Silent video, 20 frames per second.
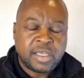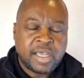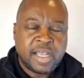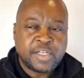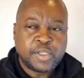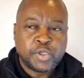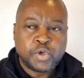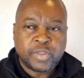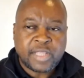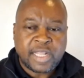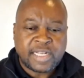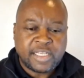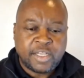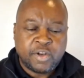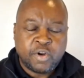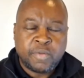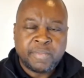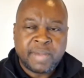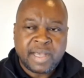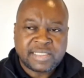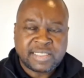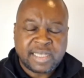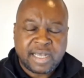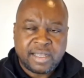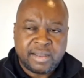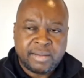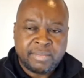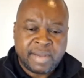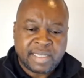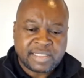And you know that Elon
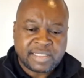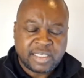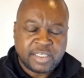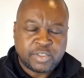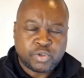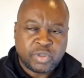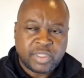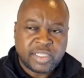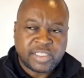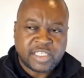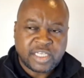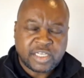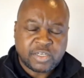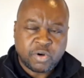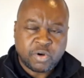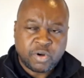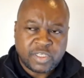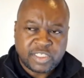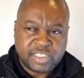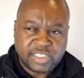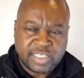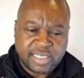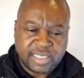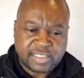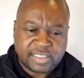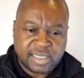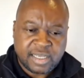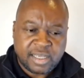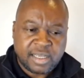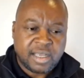Musk is on the technology
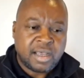sector.